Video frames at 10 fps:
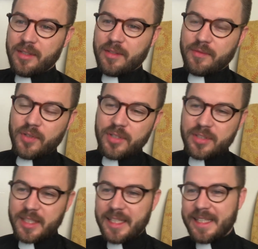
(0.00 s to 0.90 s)

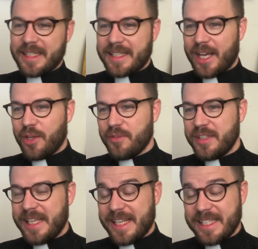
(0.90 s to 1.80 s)
Firstly,
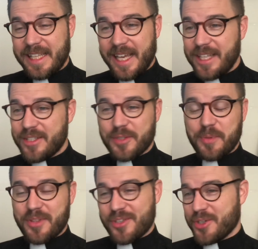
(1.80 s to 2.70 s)
Calvin engages
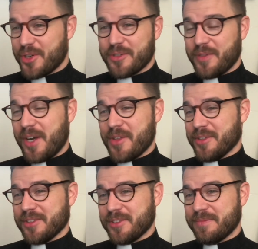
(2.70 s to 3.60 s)
with the church
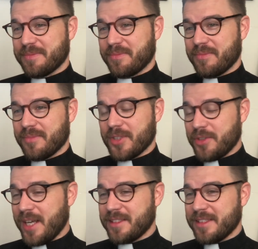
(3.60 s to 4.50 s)
fathers.
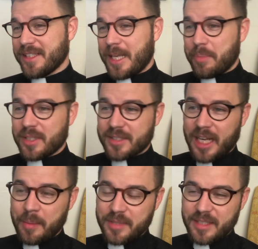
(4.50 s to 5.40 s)
Granted, a couple of
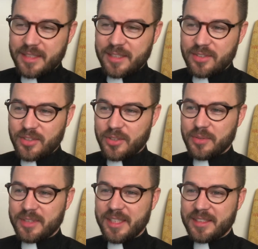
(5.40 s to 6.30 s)
times in his
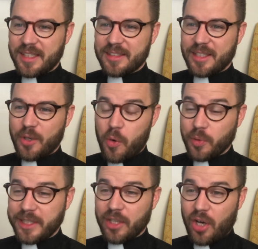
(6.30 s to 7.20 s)
Institutes, he says that
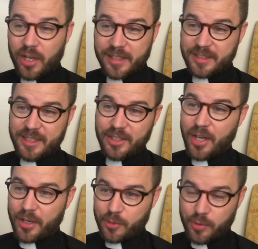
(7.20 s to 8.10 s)
only Augustine
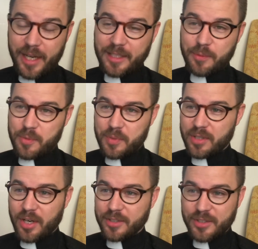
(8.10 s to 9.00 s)
got it right with
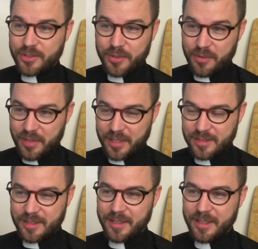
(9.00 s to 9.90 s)
regard to certain
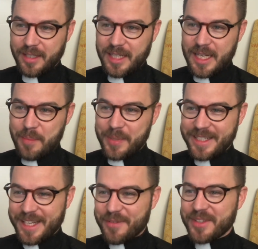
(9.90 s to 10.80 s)
things. But
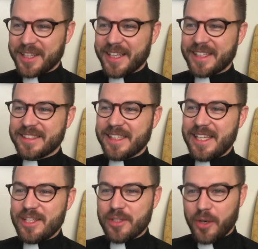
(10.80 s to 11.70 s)
nevertheless,
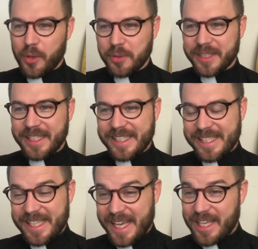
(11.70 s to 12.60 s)
he knows and
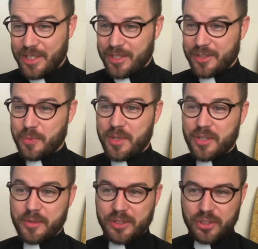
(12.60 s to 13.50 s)
engages
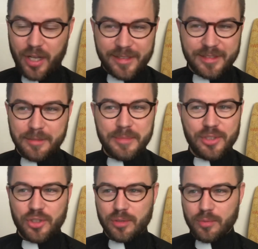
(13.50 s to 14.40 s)
with Chrysostom
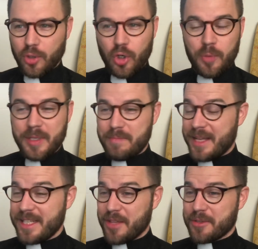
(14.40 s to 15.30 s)
and Jerome and
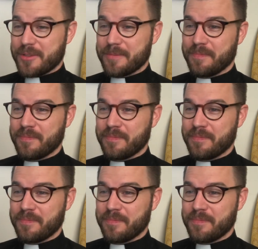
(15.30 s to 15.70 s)
many others.